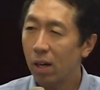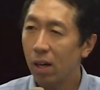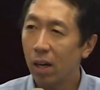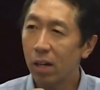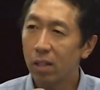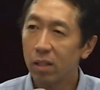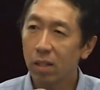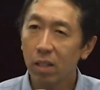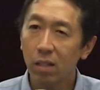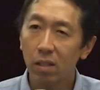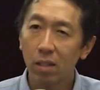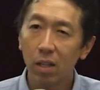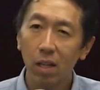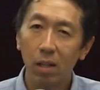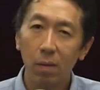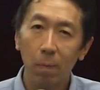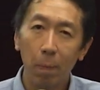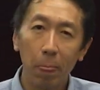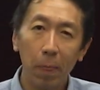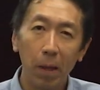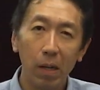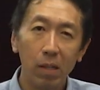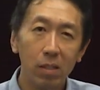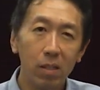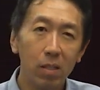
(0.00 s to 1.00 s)
I think that,
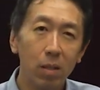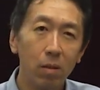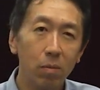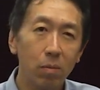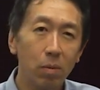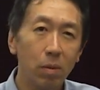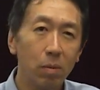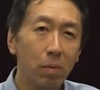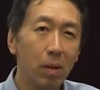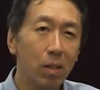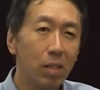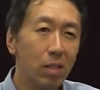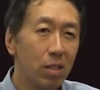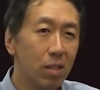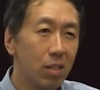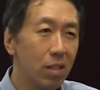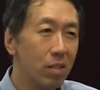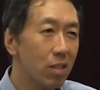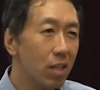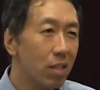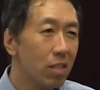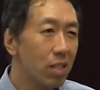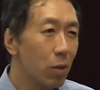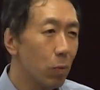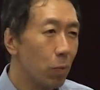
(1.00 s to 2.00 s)
so actually,
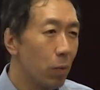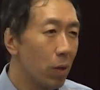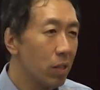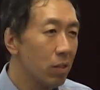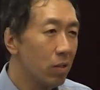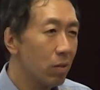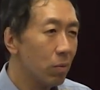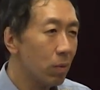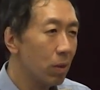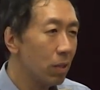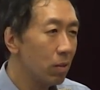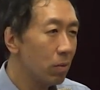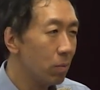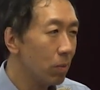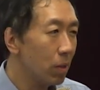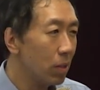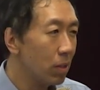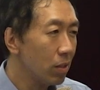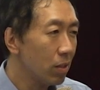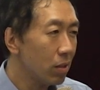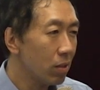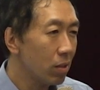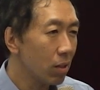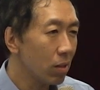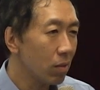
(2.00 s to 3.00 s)
there's actually one, one,
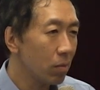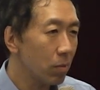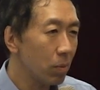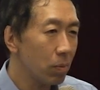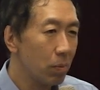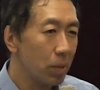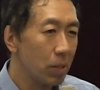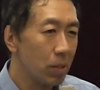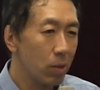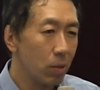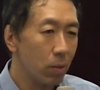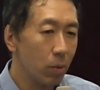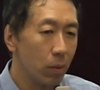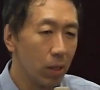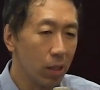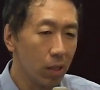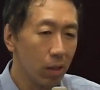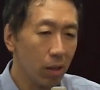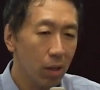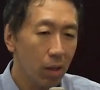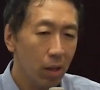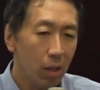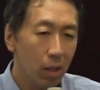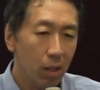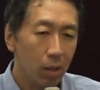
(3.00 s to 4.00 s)
one thing we've been doing,
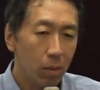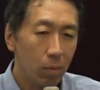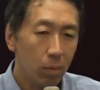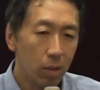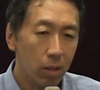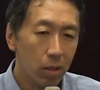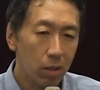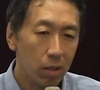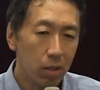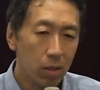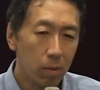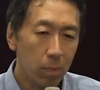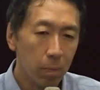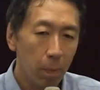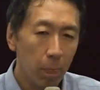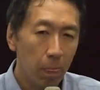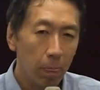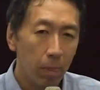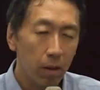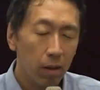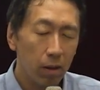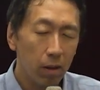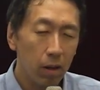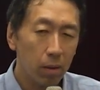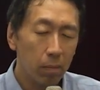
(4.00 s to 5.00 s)
which is
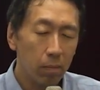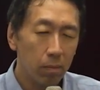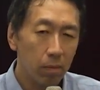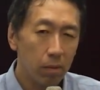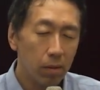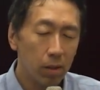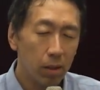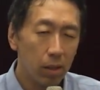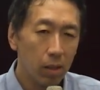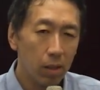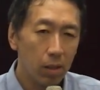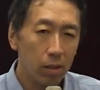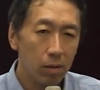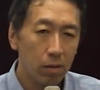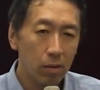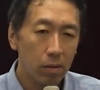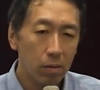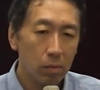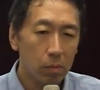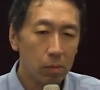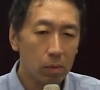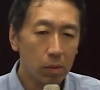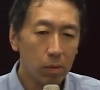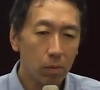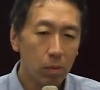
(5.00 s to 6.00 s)
um, uh,
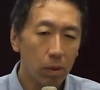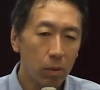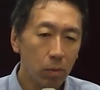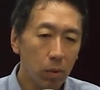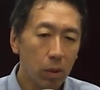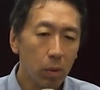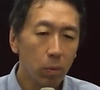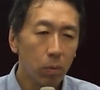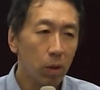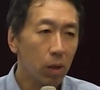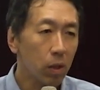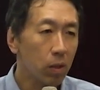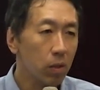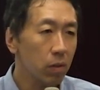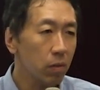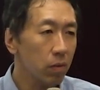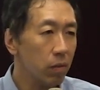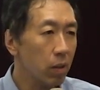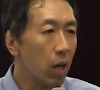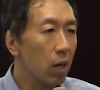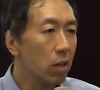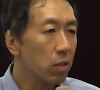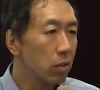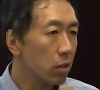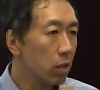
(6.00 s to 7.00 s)
when we work
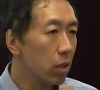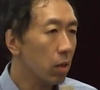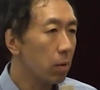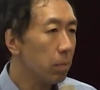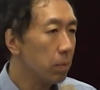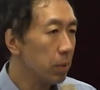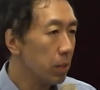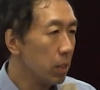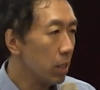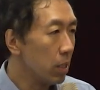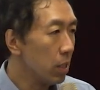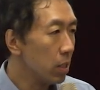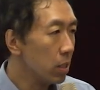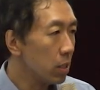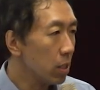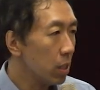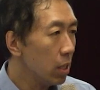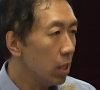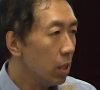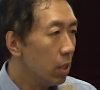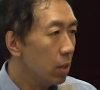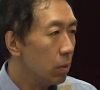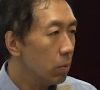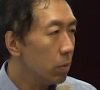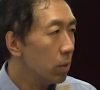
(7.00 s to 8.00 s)
with large
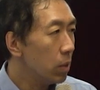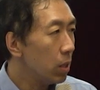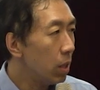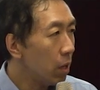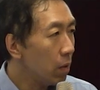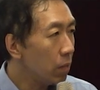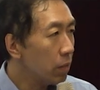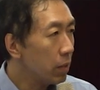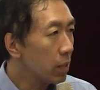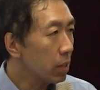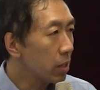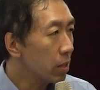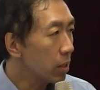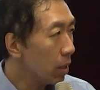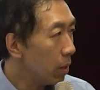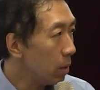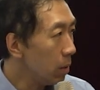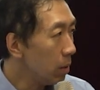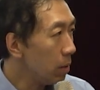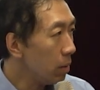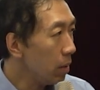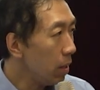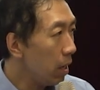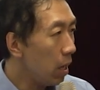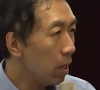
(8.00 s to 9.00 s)
companies, we'll often
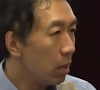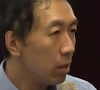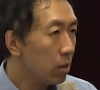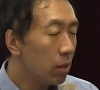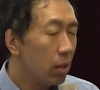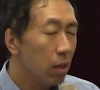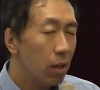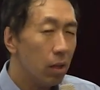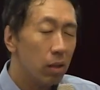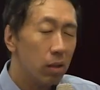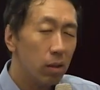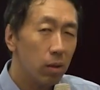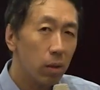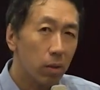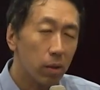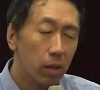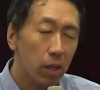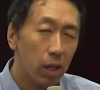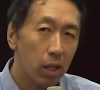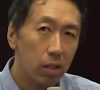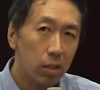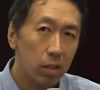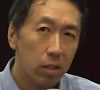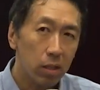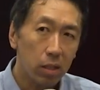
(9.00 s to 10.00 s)
go and look
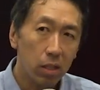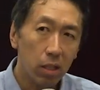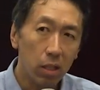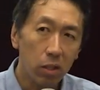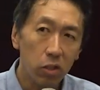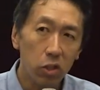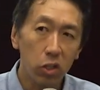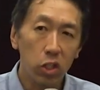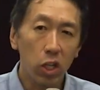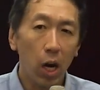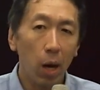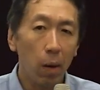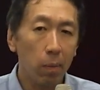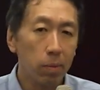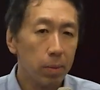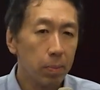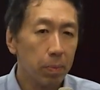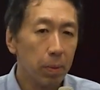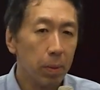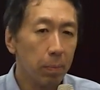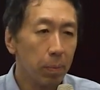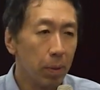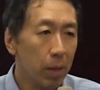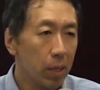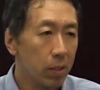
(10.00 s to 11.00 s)
at the
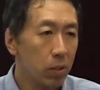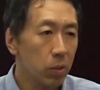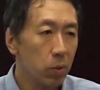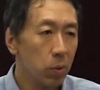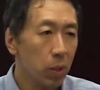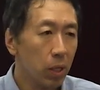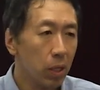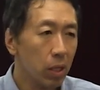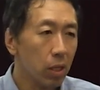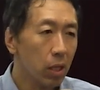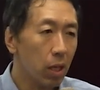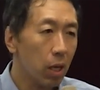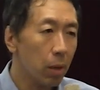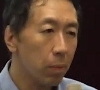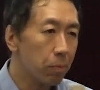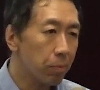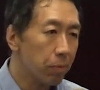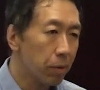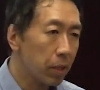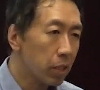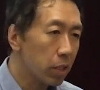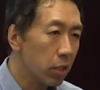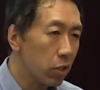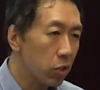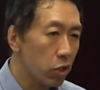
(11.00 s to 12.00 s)
jobs people are doing and
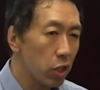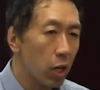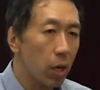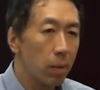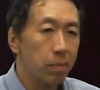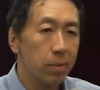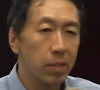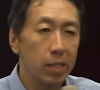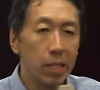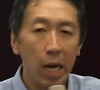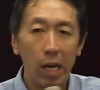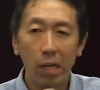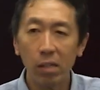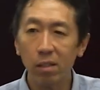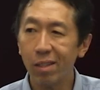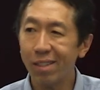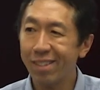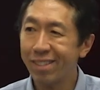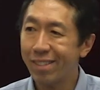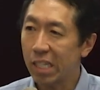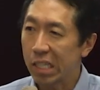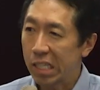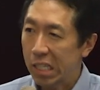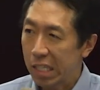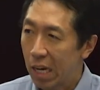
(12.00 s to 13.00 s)
break the jobs down
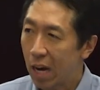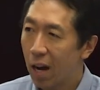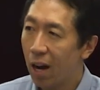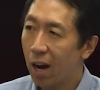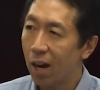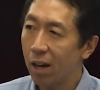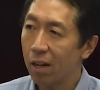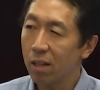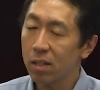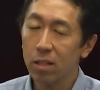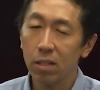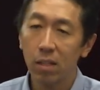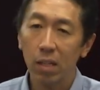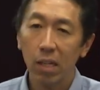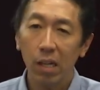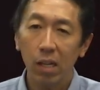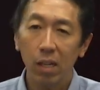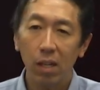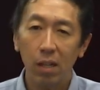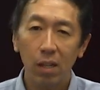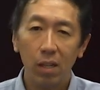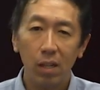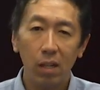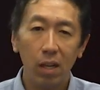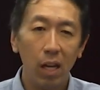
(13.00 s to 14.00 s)
into
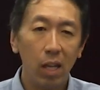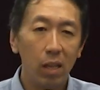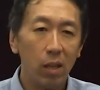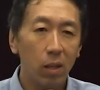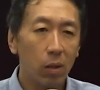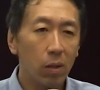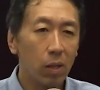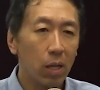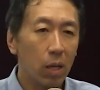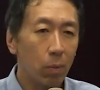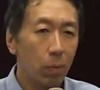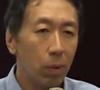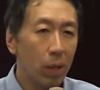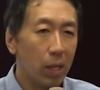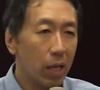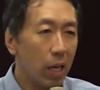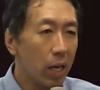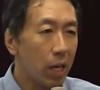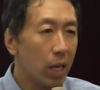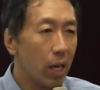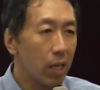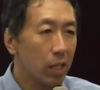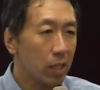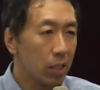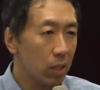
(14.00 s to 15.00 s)
tasks and look at what
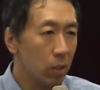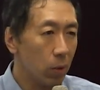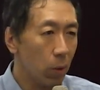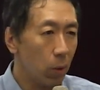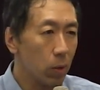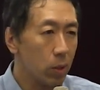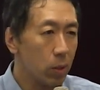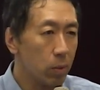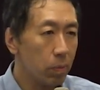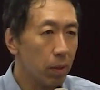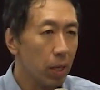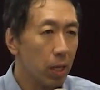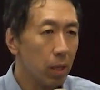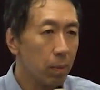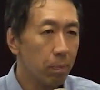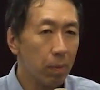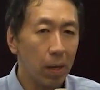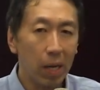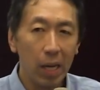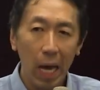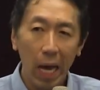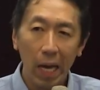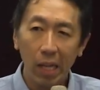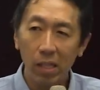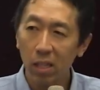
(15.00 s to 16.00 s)
AI can automate
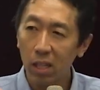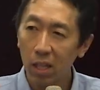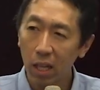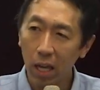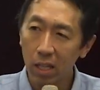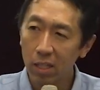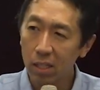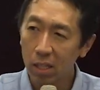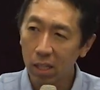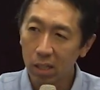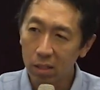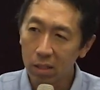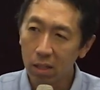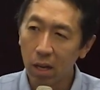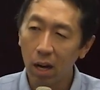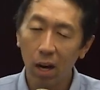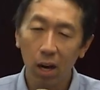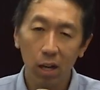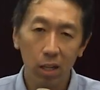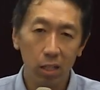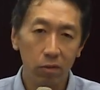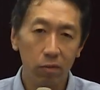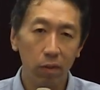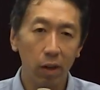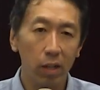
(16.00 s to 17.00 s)
by analyzing
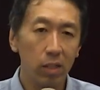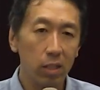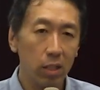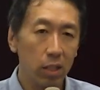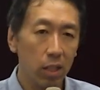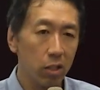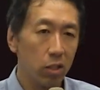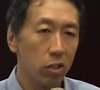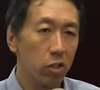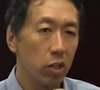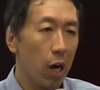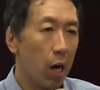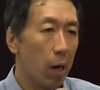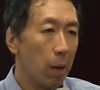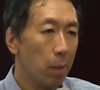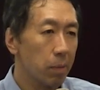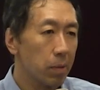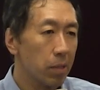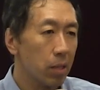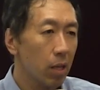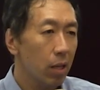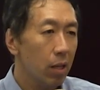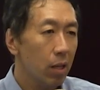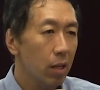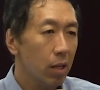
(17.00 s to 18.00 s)
tasks rather than
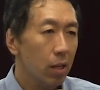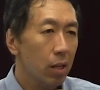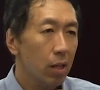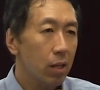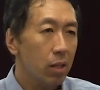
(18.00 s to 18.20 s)
jobs.